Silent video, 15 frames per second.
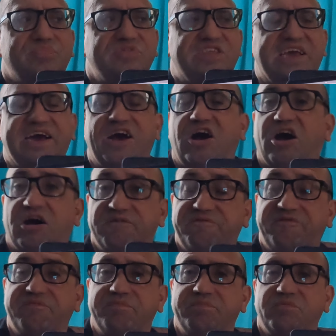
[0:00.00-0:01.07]
Yeah,
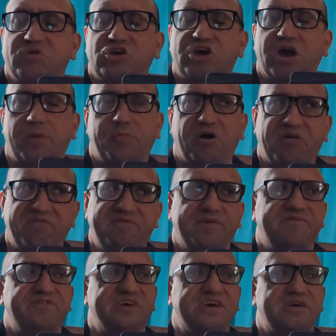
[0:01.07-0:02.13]
I've come off
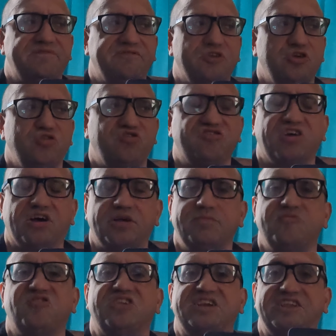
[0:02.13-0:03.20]
of it a few
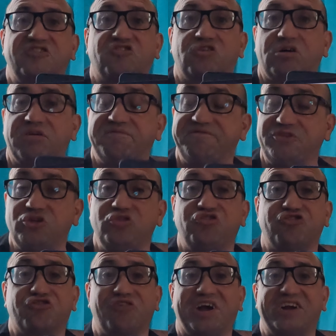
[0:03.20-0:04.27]
times and it's got a few
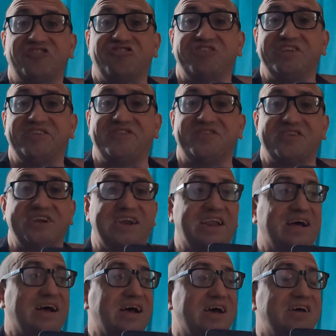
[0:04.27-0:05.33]
scratches and
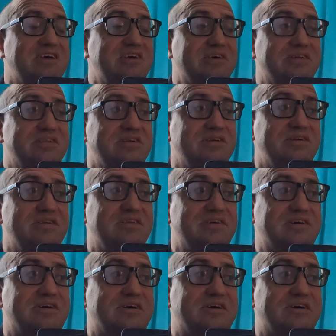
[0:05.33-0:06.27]
that, and